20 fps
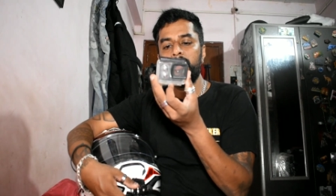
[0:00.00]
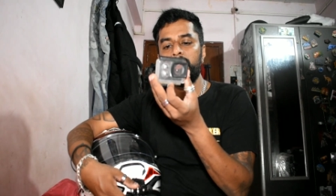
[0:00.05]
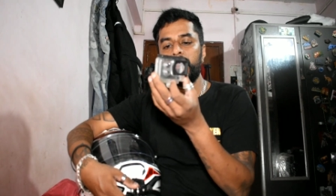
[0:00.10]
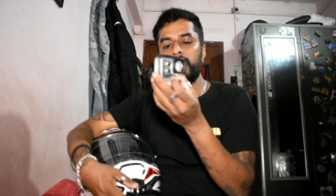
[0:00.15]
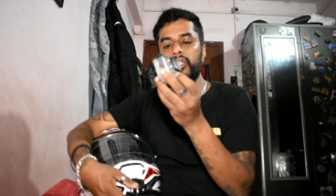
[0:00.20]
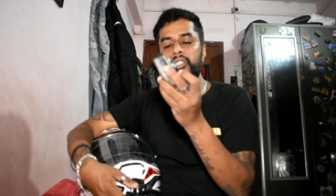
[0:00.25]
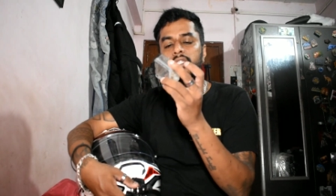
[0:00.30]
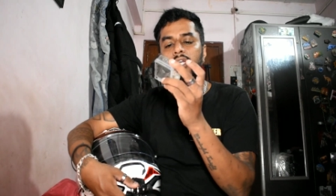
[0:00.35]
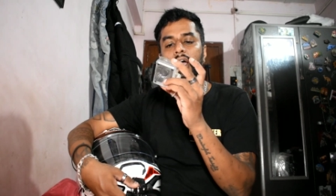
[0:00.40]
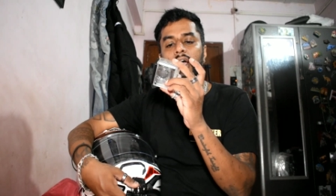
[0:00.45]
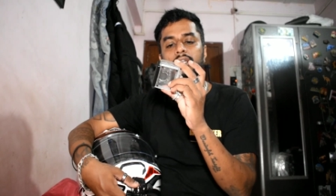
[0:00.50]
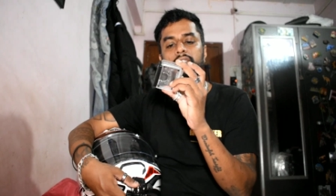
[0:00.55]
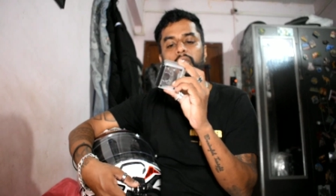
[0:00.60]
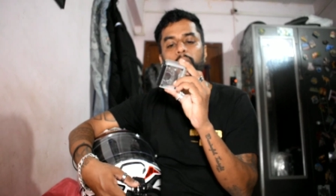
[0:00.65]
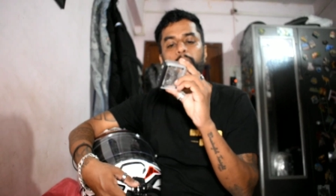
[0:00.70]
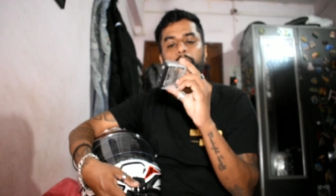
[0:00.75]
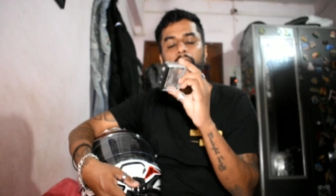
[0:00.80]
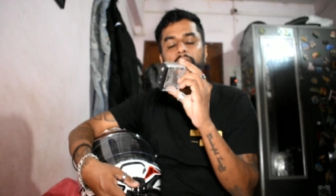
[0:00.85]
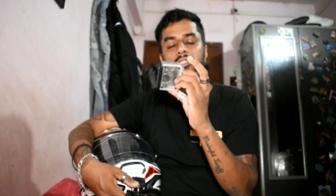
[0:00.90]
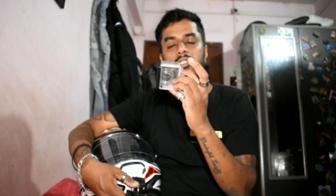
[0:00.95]
this has a
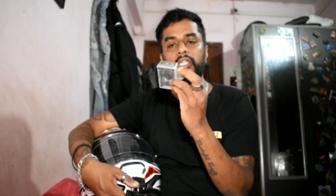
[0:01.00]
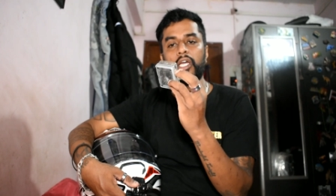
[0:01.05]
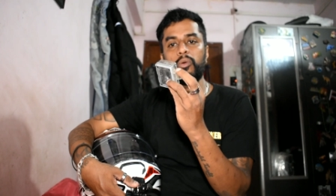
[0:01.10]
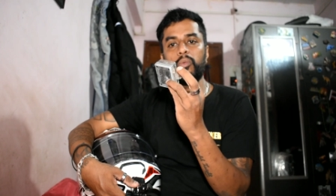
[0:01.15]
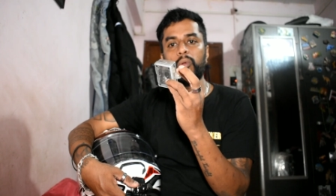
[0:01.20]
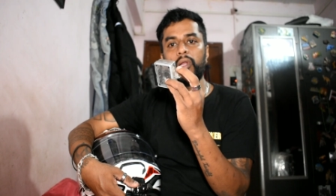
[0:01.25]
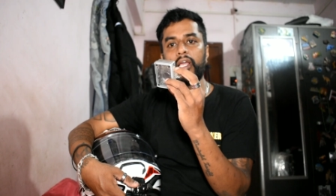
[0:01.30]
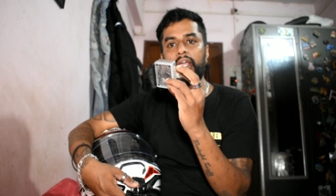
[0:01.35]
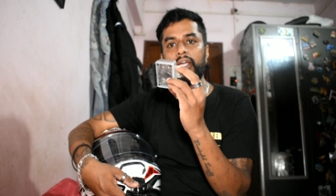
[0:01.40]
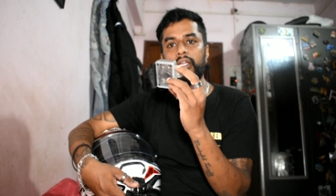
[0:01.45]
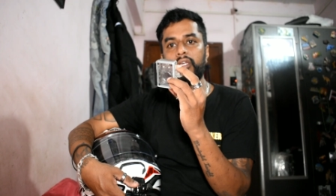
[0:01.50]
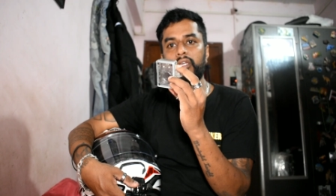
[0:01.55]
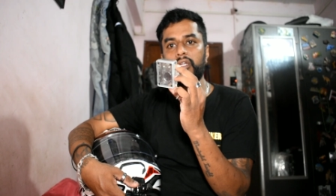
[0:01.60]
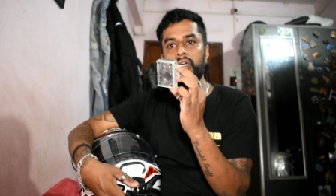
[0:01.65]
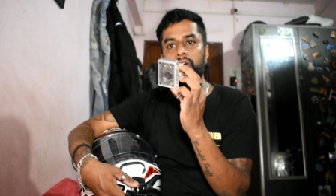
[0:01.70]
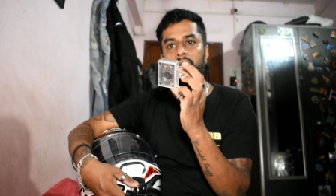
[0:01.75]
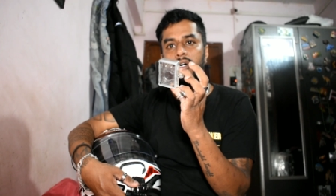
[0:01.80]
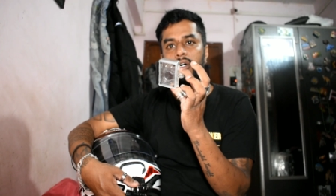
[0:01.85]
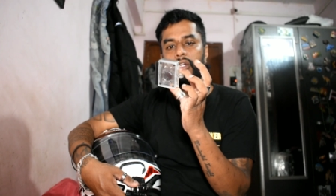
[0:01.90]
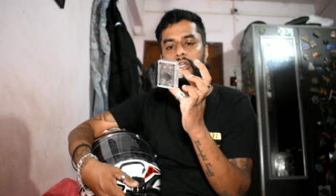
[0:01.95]
base that will get
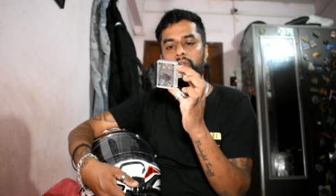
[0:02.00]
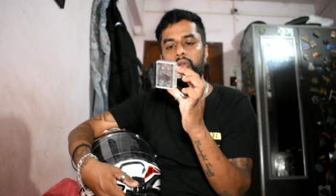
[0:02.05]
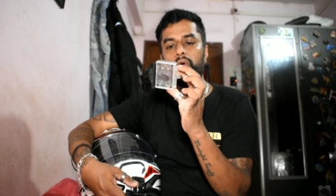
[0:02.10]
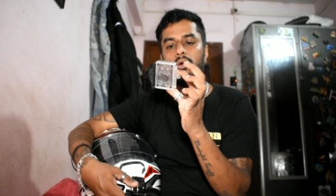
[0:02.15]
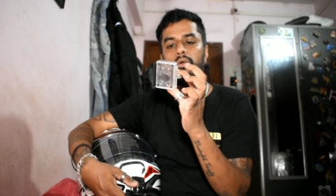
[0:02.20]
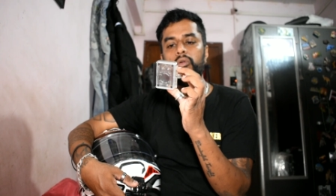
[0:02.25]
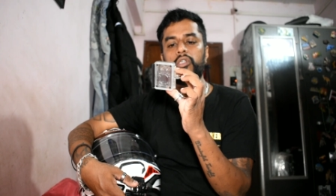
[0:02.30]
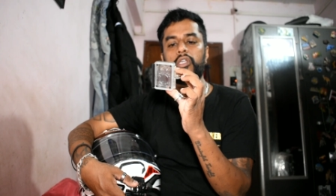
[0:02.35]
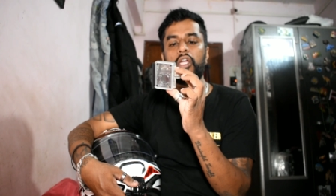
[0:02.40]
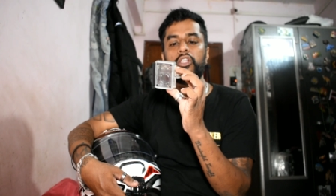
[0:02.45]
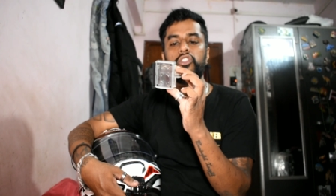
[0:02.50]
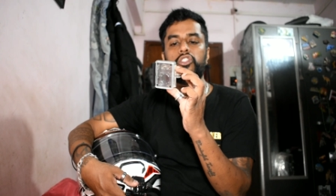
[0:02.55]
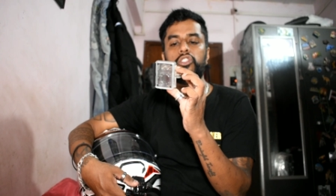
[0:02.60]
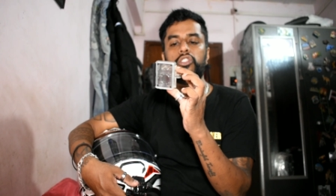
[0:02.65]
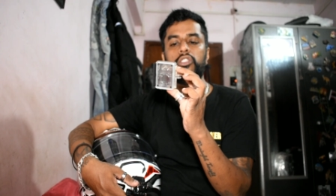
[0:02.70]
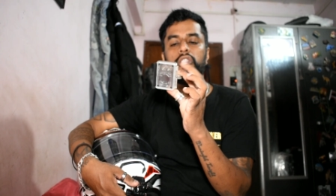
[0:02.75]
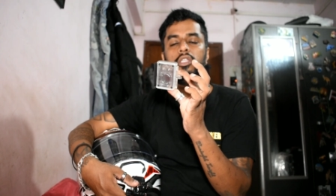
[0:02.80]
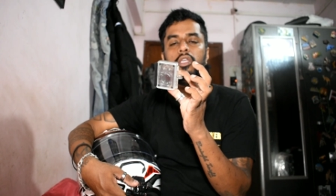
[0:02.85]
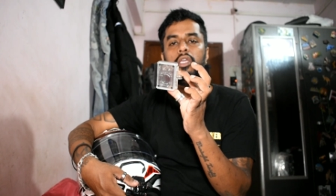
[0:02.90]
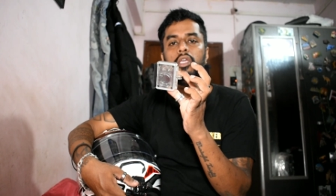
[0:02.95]

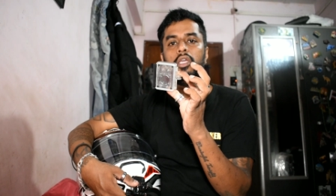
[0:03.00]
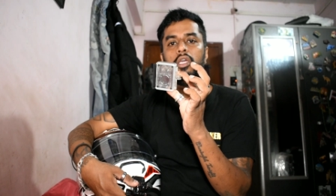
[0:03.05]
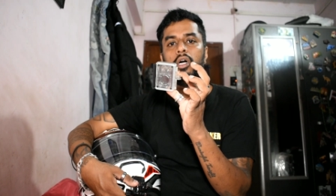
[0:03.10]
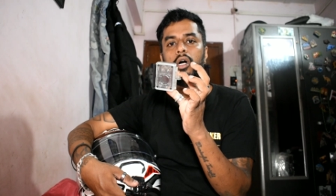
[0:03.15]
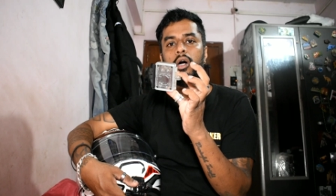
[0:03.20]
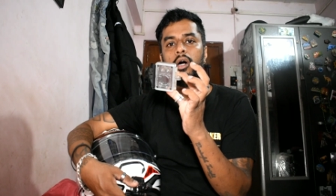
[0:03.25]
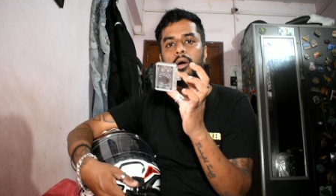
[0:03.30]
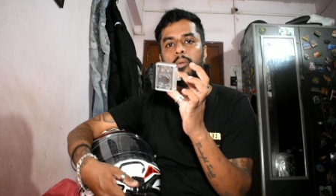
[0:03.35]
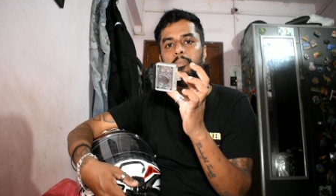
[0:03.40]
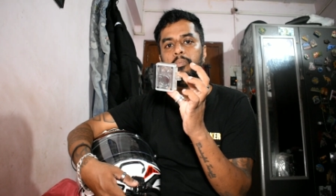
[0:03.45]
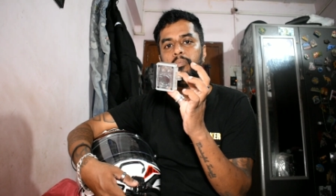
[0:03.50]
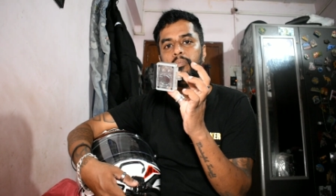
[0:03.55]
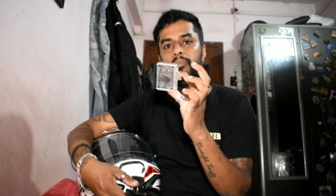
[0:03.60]
touch the